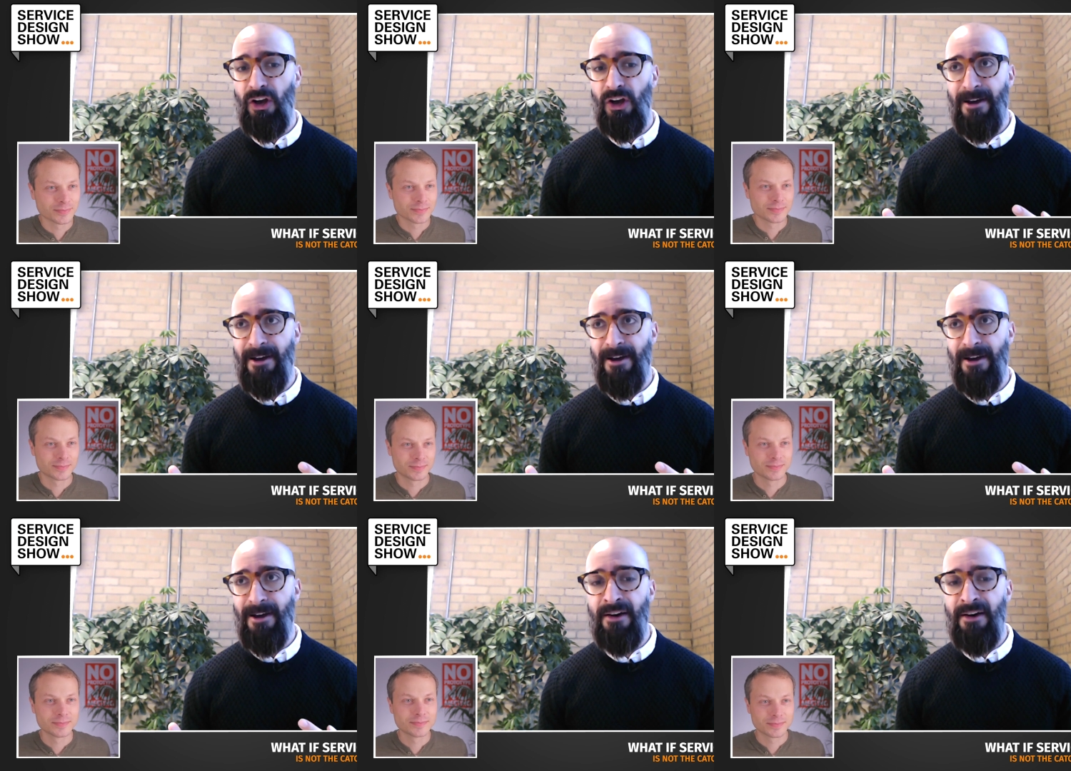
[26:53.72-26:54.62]

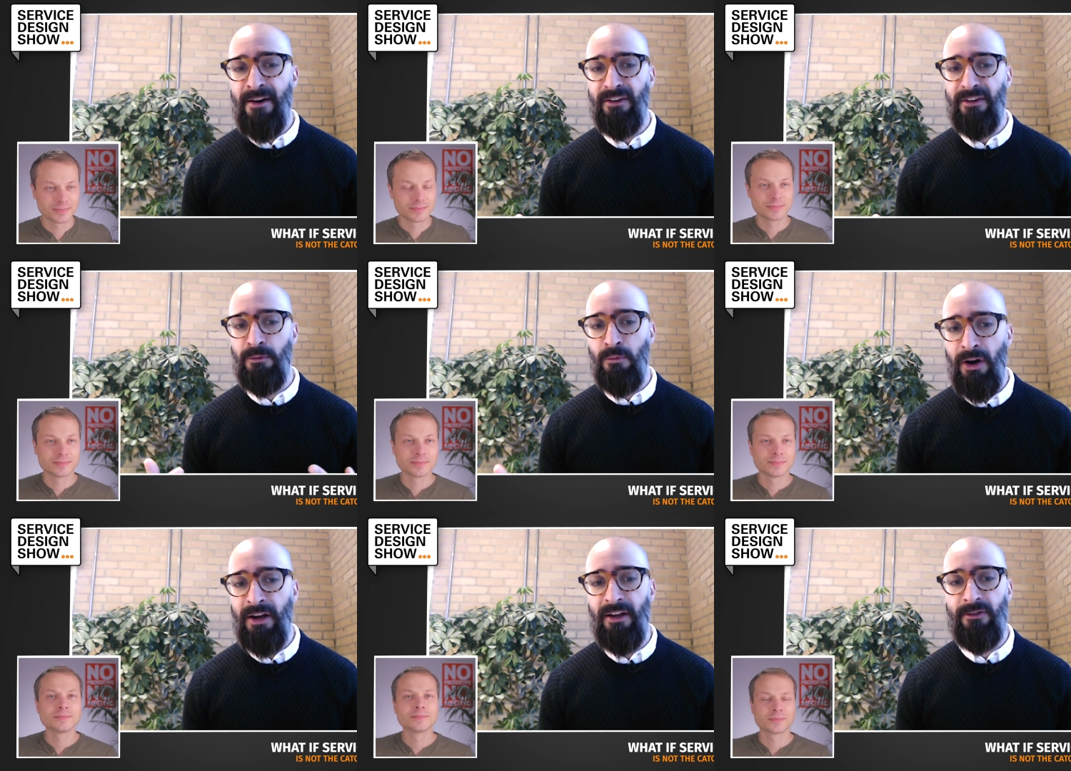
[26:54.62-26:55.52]
Speaker 1: effective or it doesn't
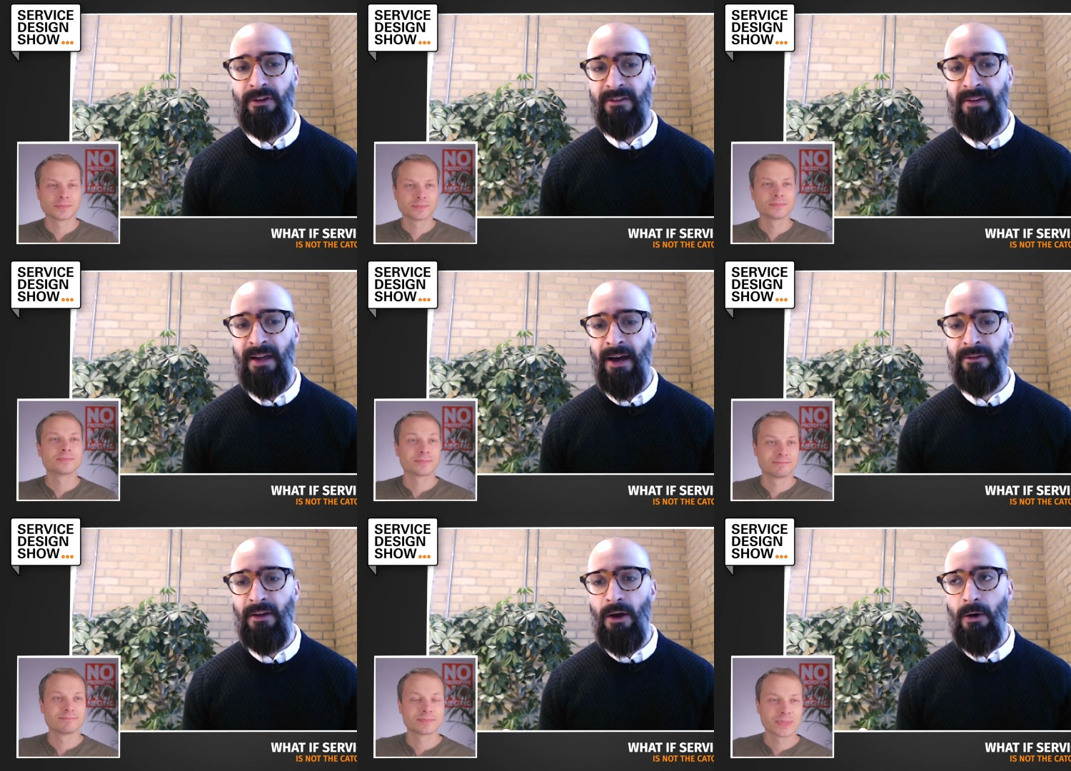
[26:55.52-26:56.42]
work. It's just
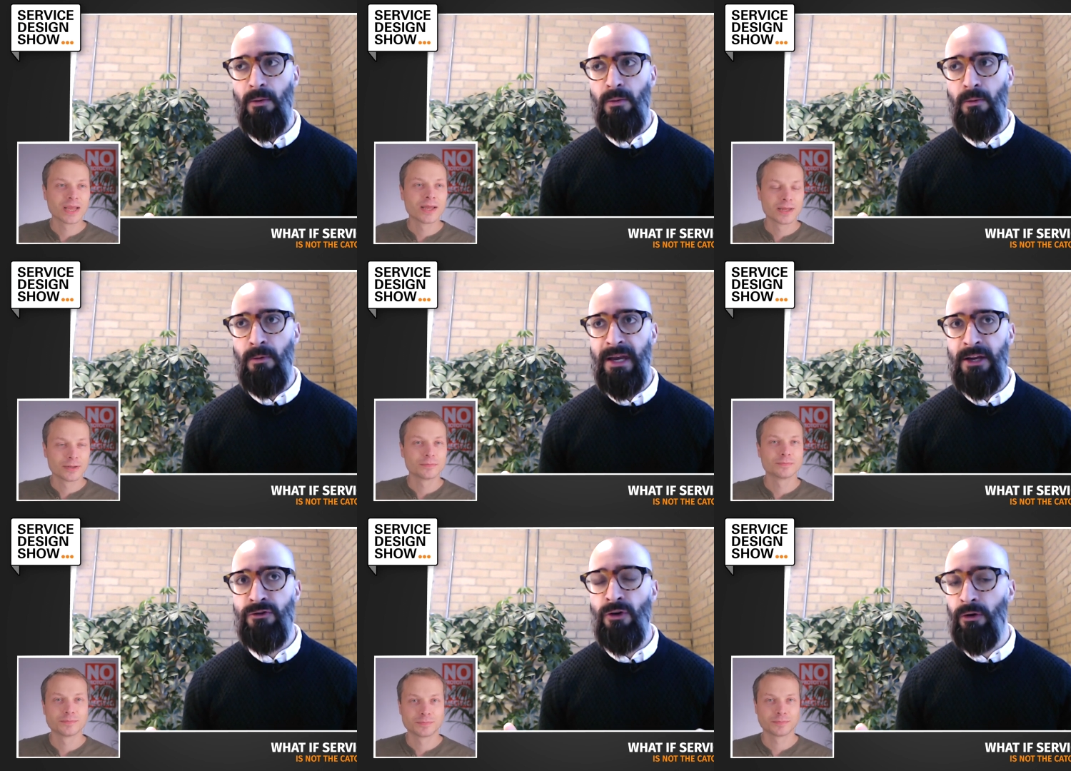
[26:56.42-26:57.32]
that
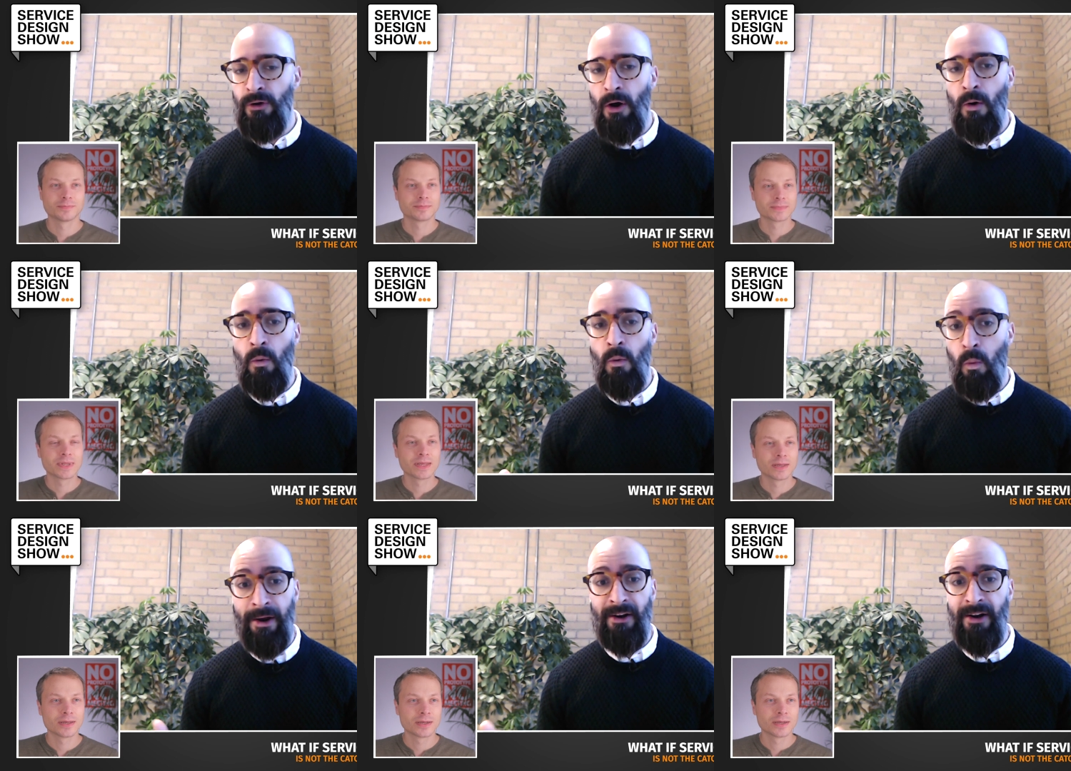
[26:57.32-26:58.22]
we don't know
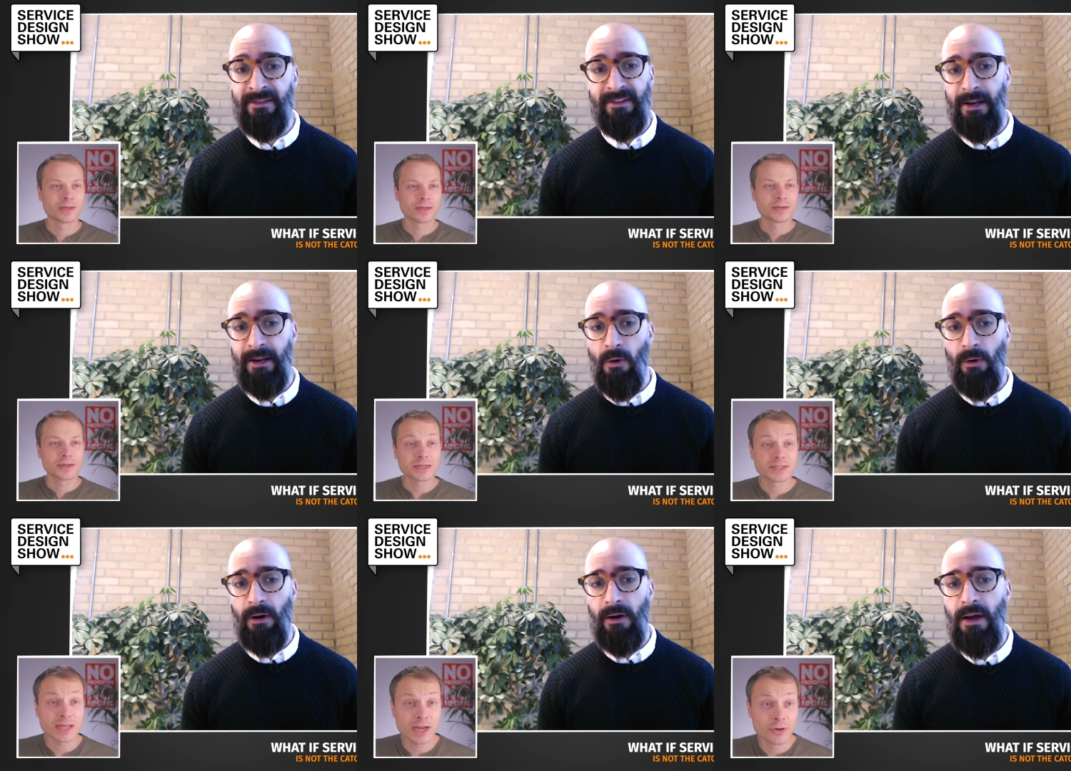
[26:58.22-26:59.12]
what it is anymore.
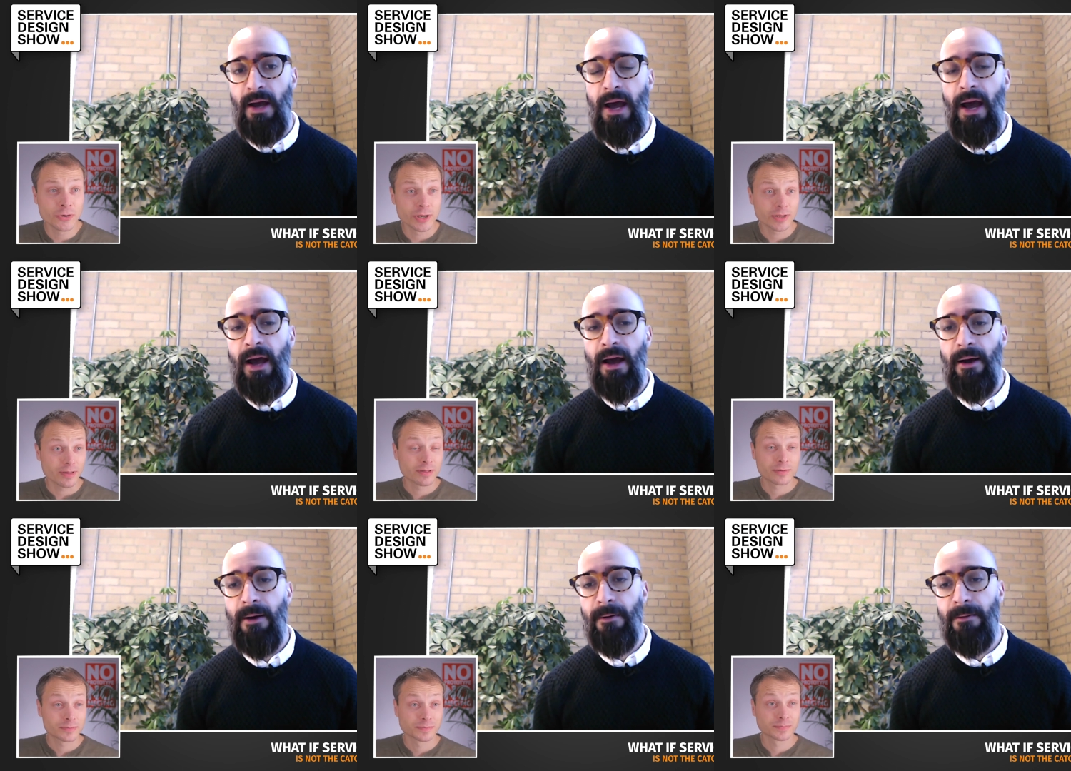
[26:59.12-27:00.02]
Speaker 2: It's diluted.
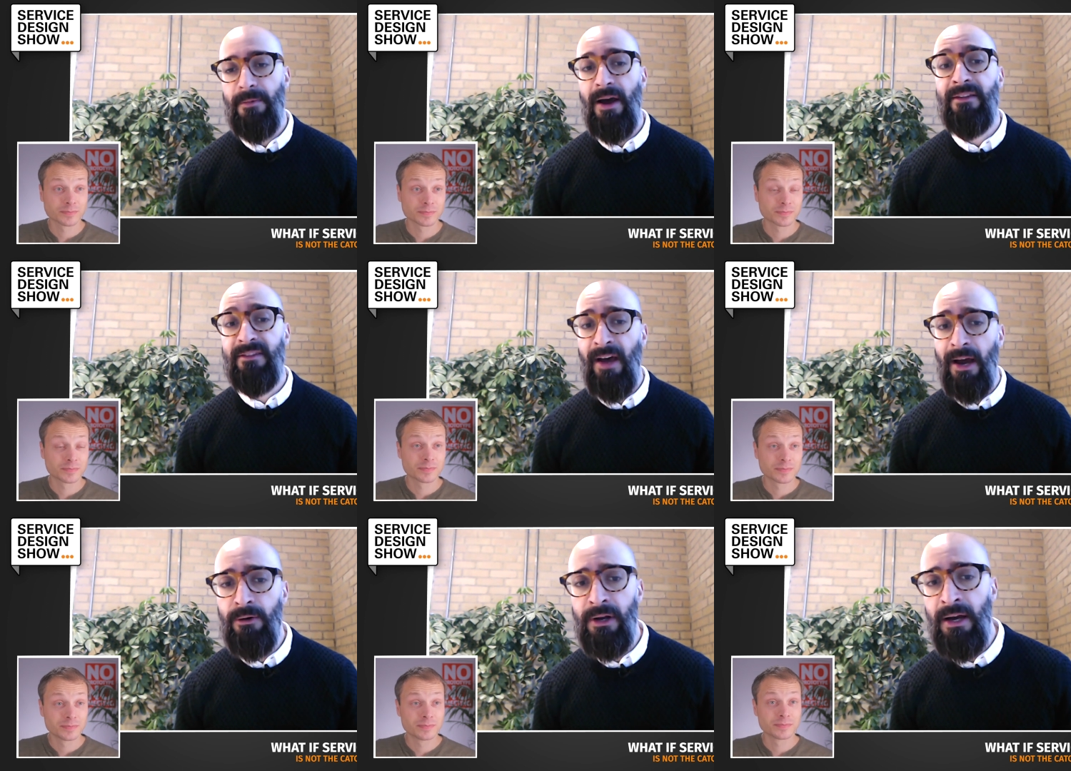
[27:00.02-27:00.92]
Speaker 1: It's
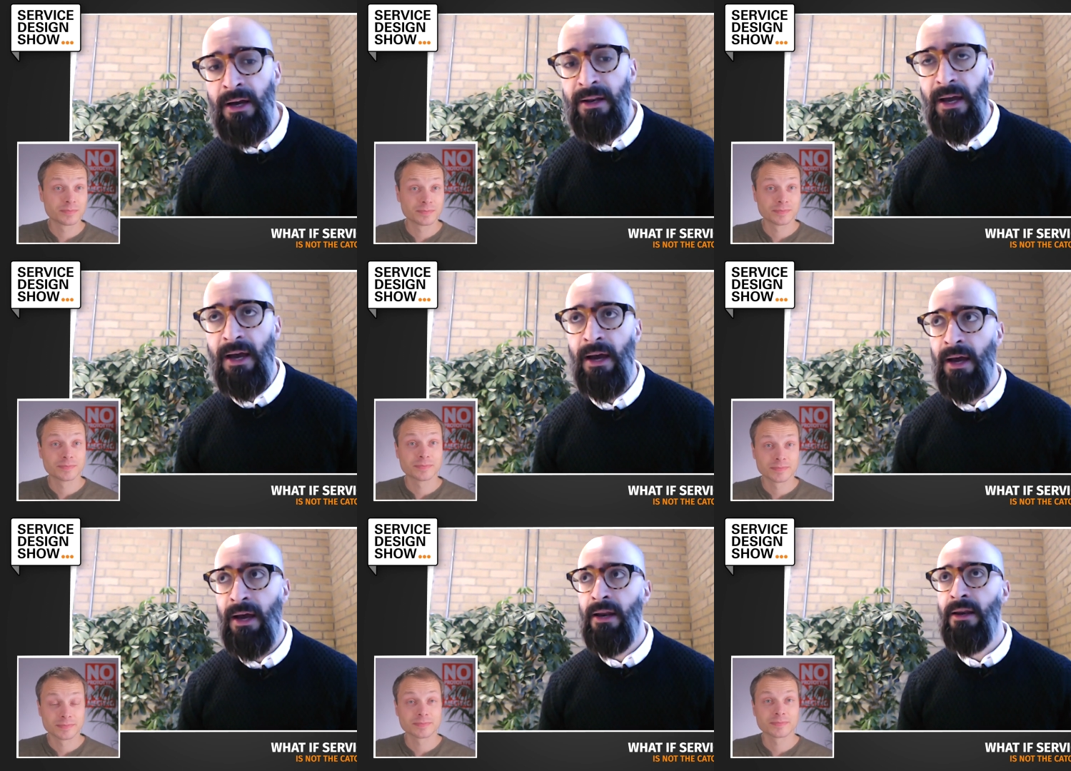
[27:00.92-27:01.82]
diluted,
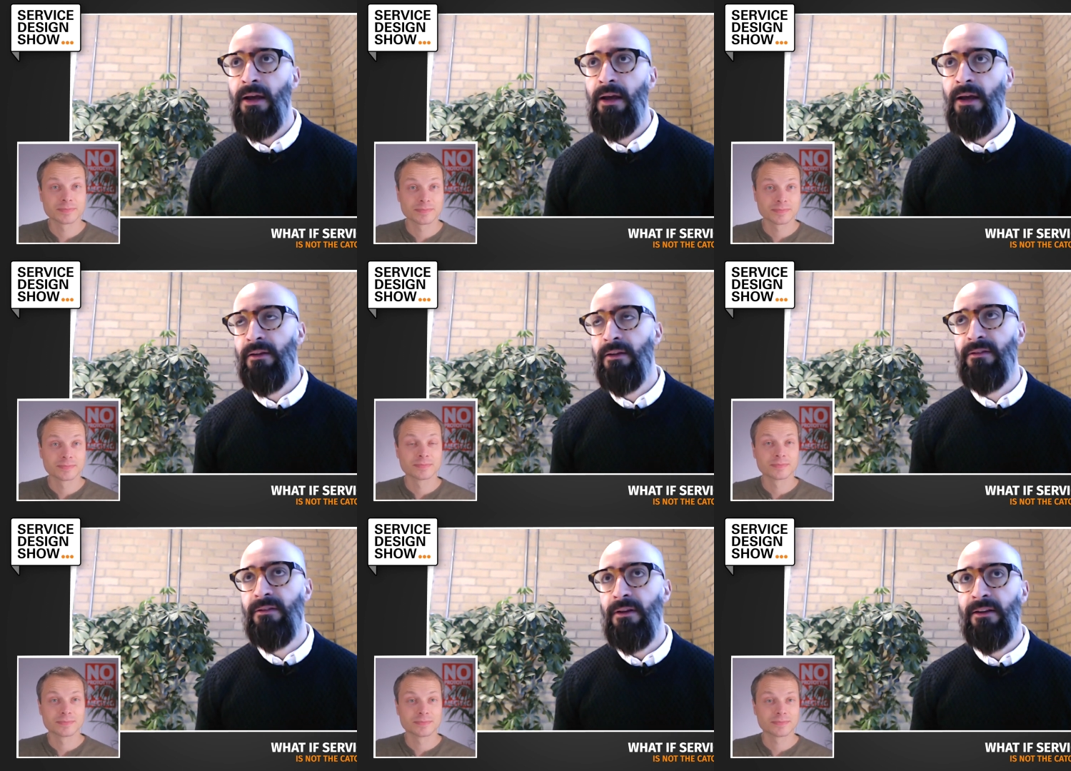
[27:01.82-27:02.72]
and it's like